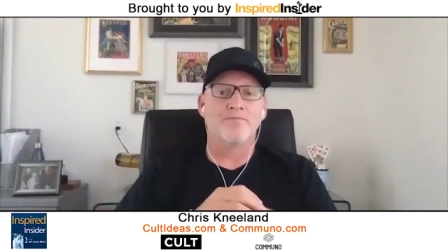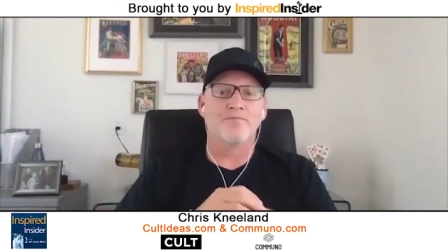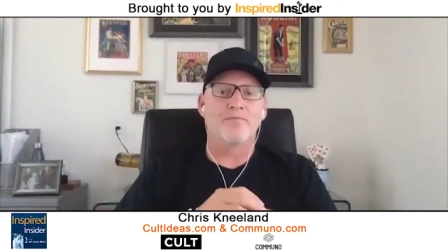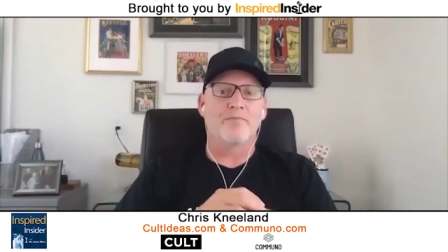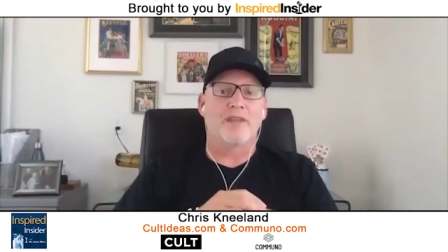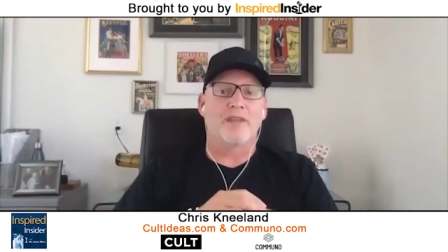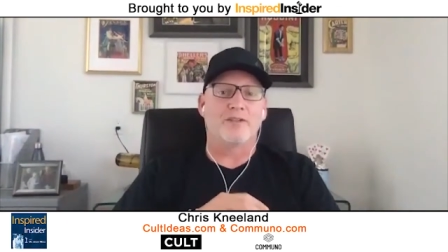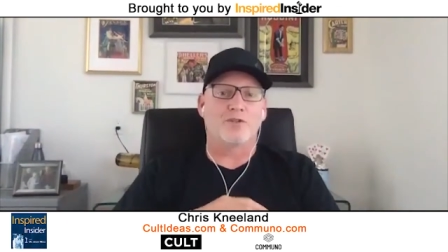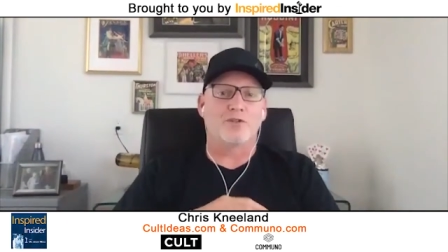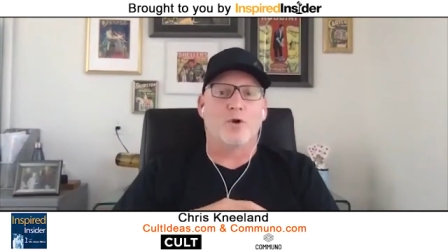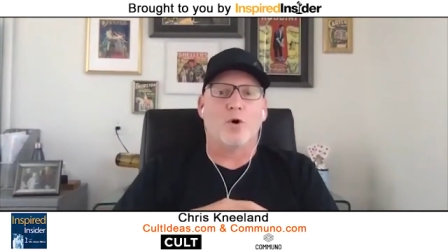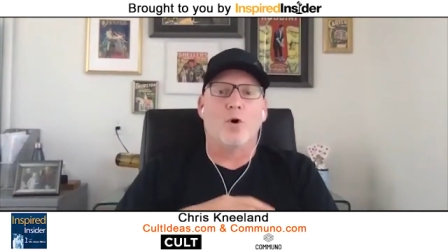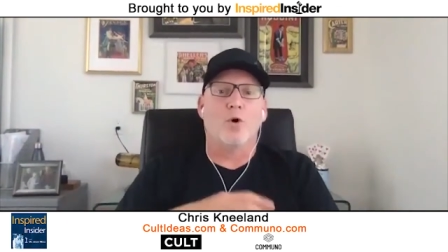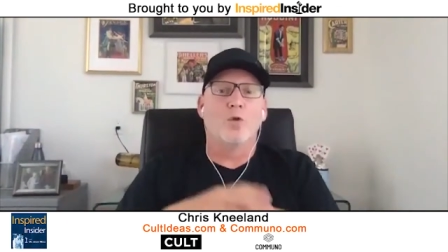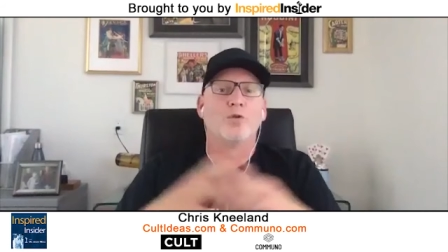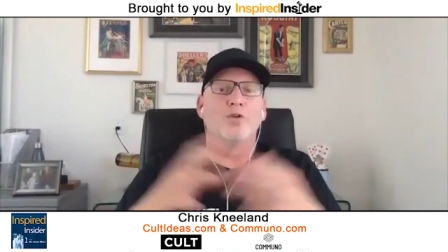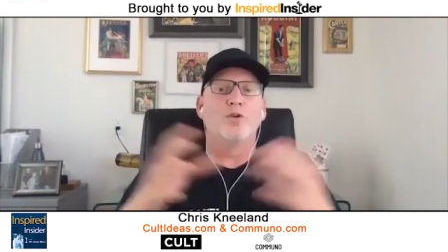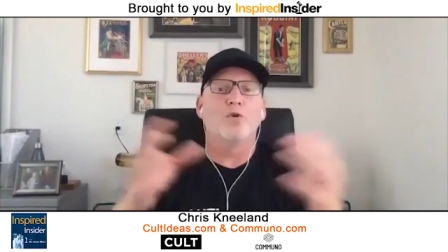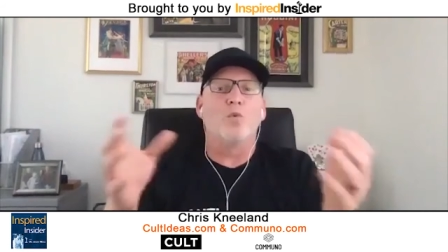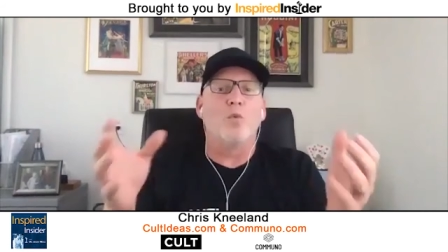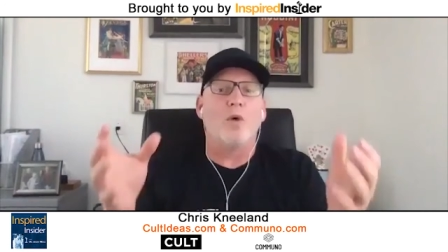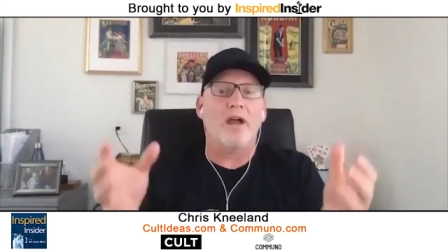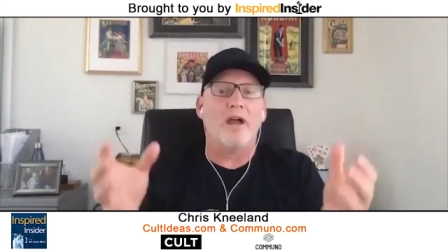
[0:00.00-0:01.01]
it's a whole
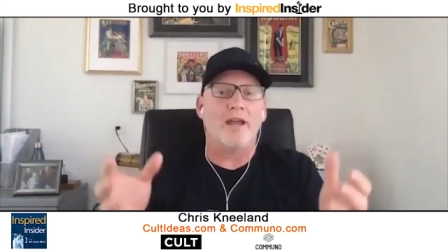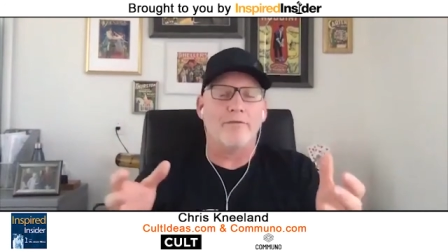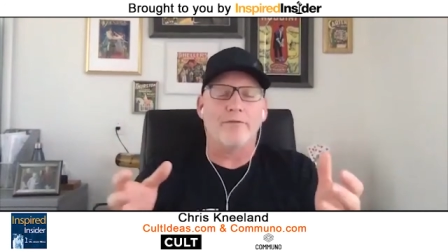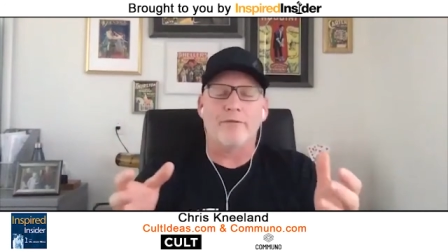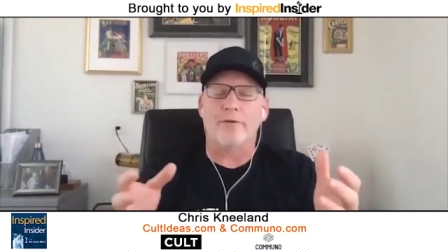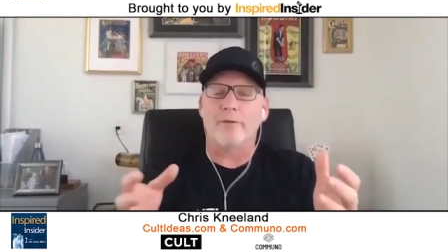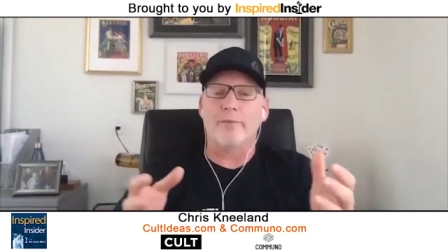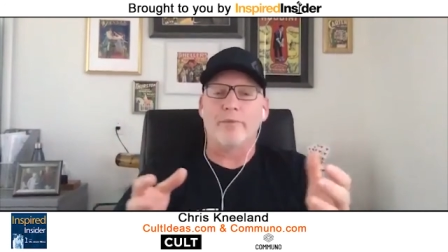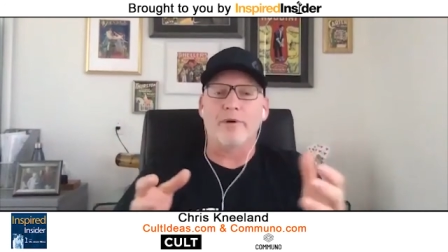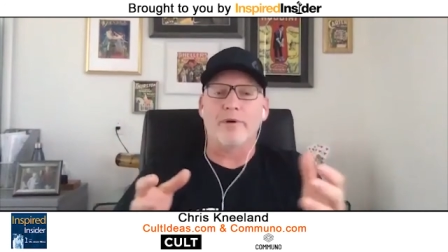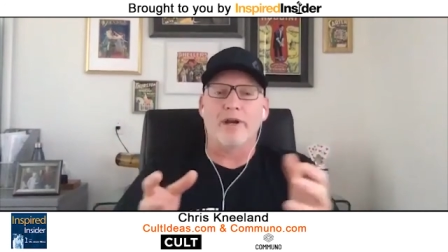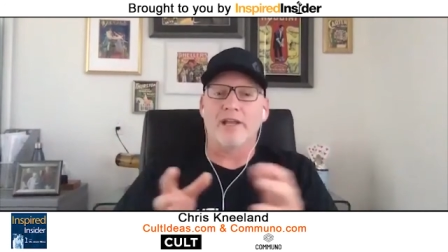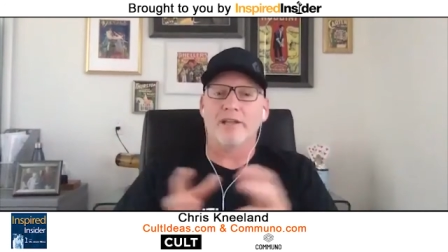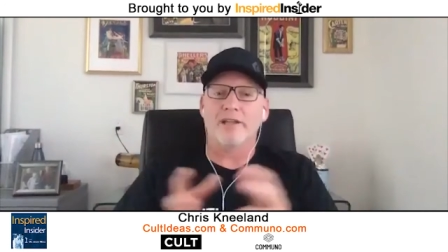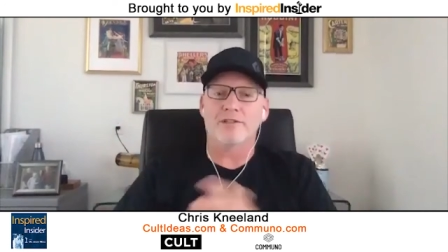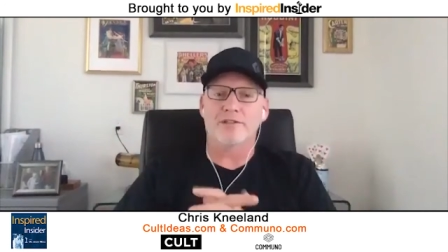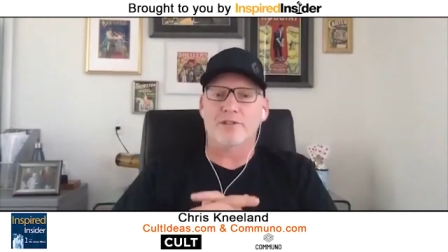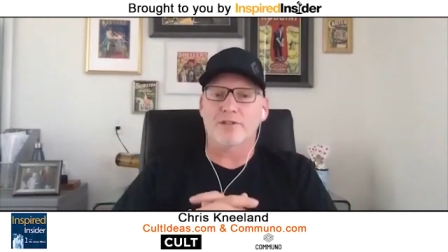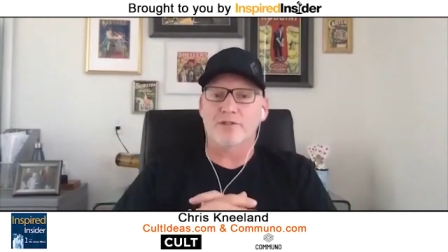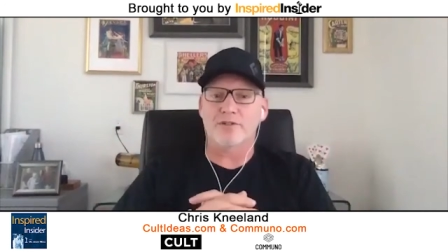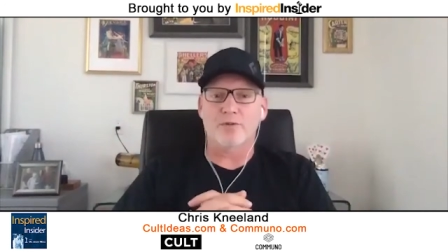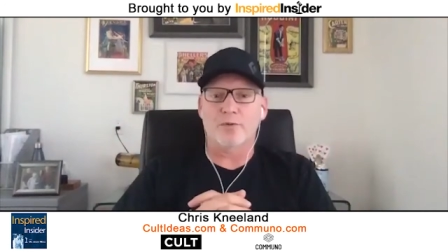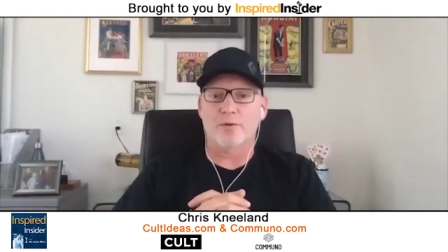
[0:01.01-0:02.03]
new way for brands
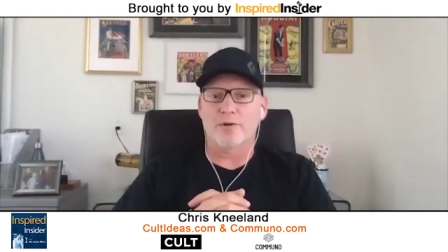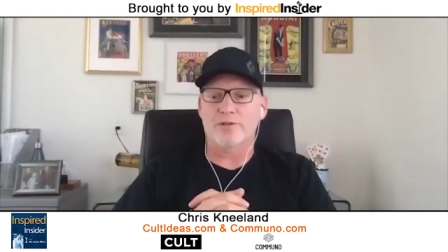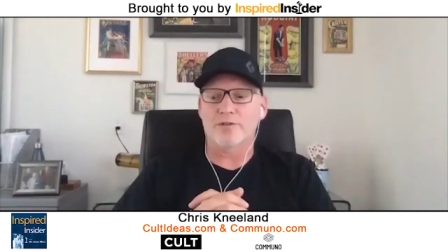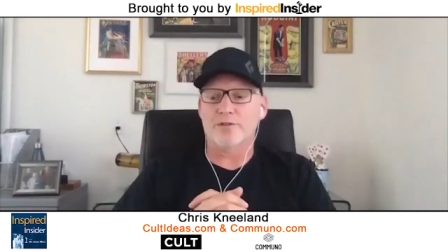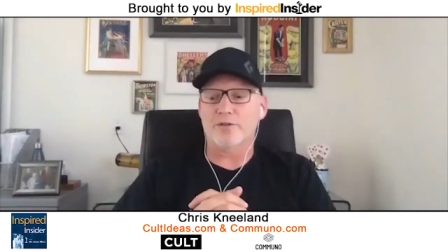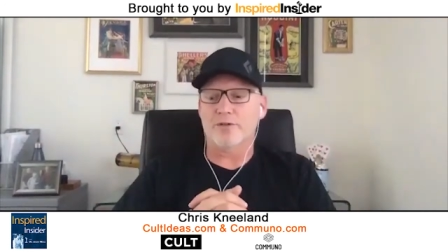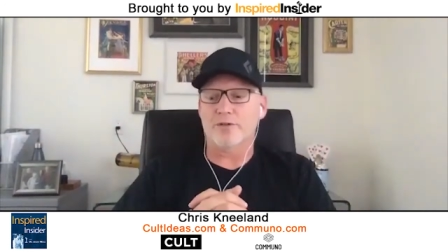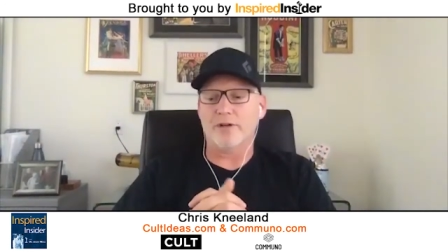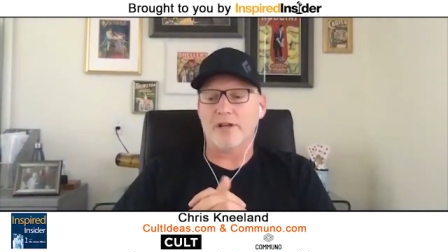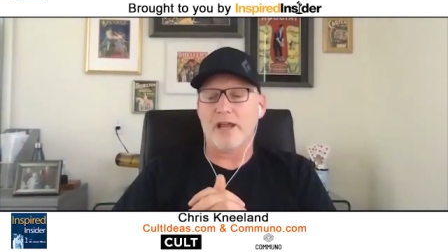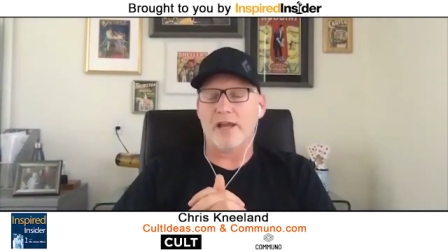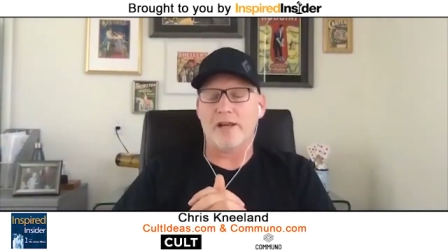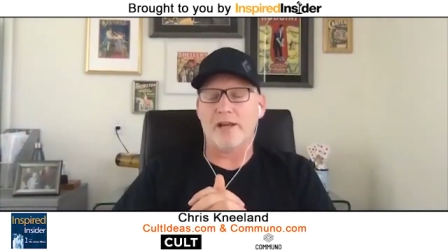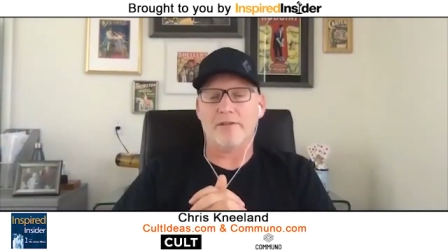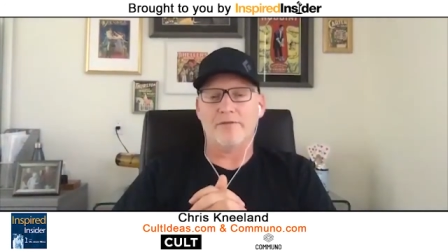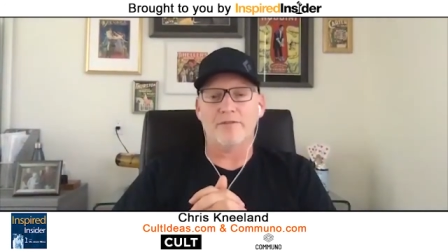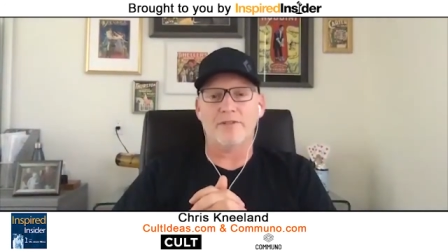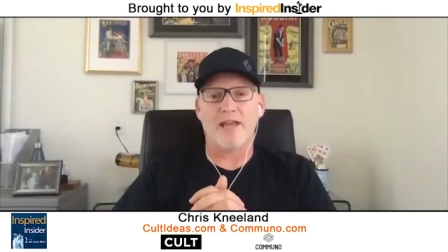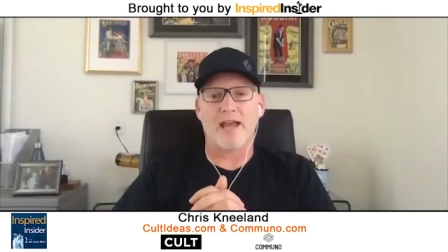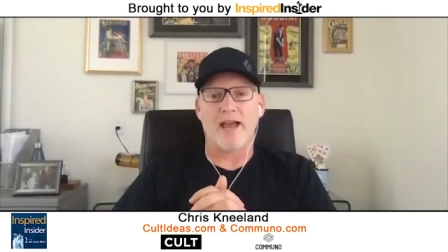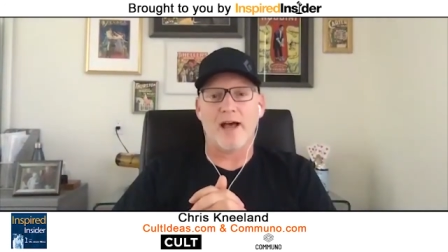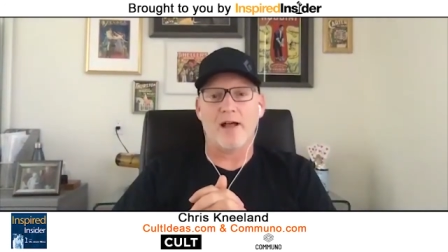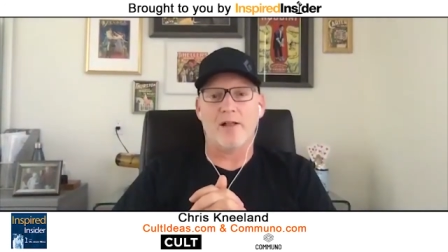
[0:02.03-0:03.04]
to source creative
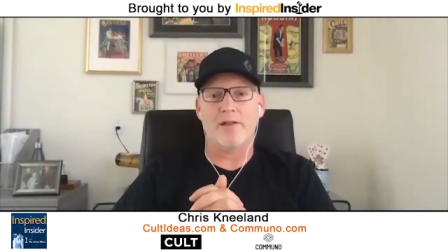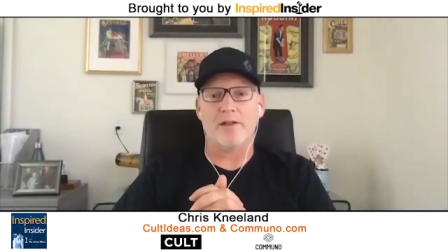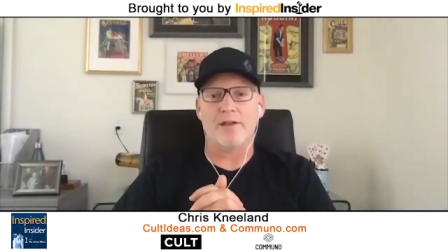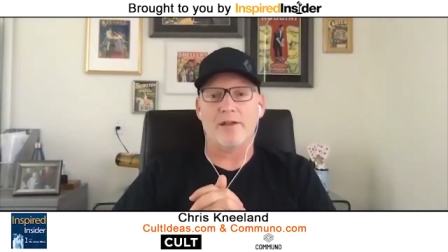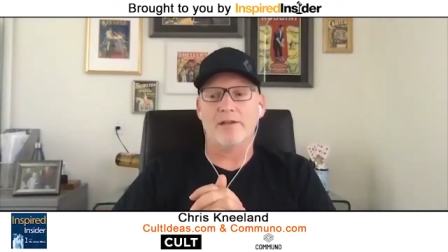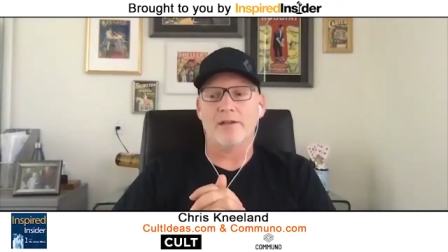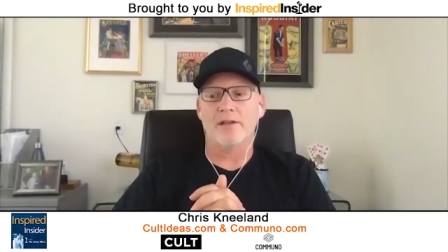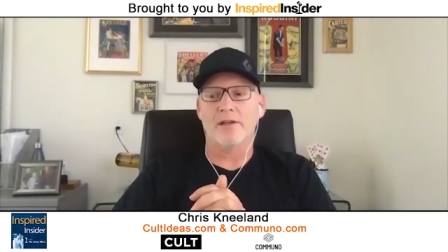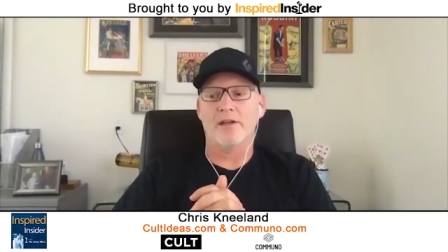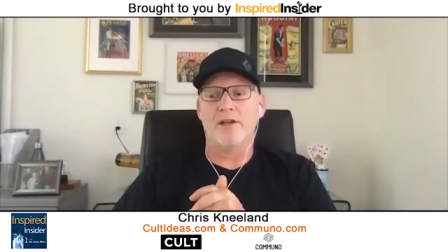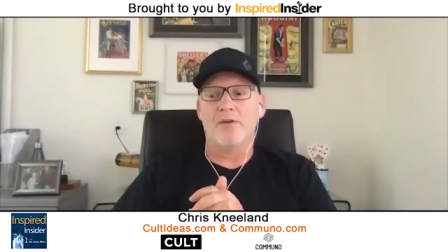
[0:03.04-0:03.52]
talent